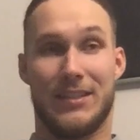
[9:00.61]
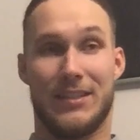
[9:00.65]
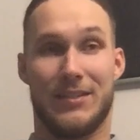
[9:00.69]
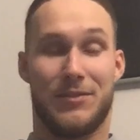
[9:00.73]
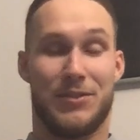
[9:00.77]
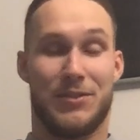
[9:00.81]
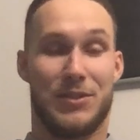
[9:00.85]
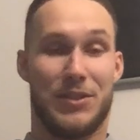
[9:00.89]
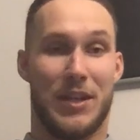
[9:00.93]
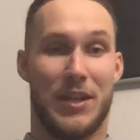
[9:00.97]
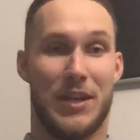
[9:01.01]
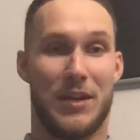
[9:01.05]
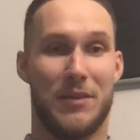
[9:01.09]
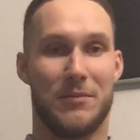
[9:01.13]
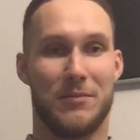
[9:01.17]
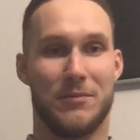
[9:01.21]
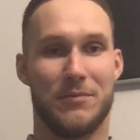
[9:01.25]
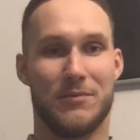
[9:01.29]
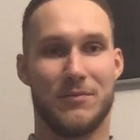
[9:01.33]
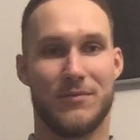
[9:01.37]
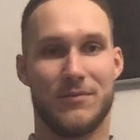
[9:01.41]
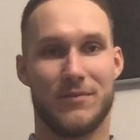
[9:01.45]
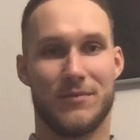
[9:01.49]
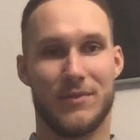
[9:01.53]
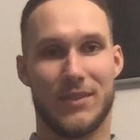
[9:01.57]
GM
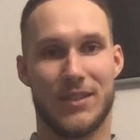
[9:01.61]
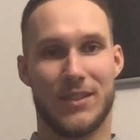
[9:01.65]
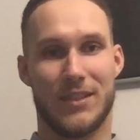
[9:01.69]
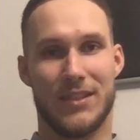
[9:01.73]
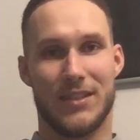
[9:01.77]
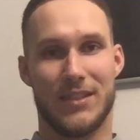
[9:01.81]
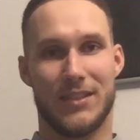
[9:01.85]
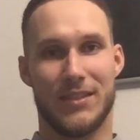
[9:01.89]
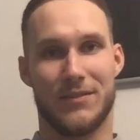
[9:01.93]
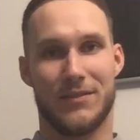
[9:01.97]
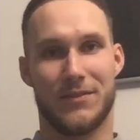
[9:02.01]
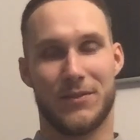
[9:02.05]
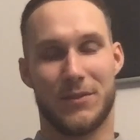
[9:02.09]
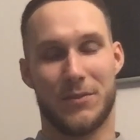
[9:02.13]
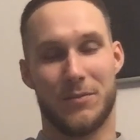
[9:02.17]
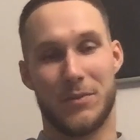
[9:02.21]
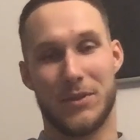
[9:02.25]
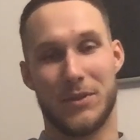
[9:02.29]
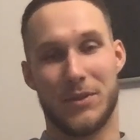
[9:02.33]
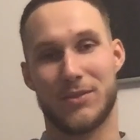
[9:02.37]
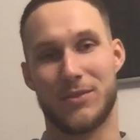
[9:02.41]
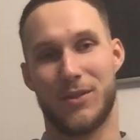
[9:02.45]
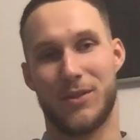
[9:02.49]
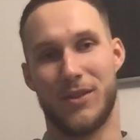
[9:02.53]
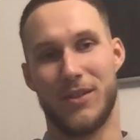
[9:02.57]
from
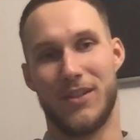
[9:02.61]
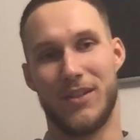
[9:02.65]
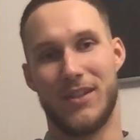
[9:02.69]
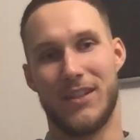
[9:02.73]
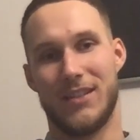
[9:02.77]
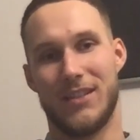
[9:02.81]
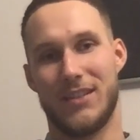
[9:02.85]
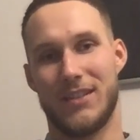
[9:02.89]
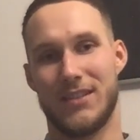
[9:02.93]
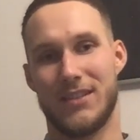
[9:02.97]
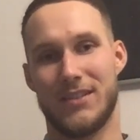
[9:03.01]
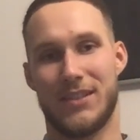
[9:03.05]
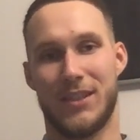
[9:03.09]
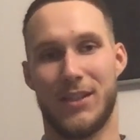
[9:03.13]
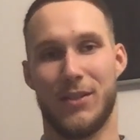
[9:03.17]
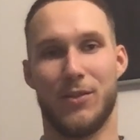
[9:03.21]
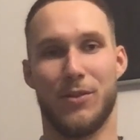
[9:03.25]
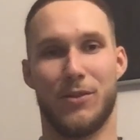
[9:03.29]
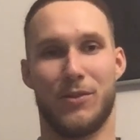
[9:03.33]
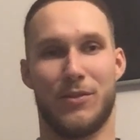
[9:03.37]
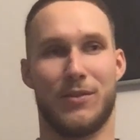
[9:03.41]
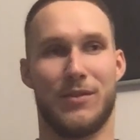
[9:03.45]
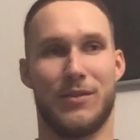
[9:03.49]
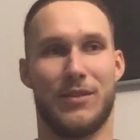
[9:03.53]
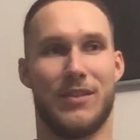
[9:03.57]
Baskonia, and he say,
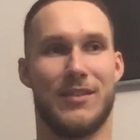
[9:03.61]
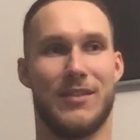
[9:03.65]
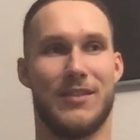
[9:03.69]
look,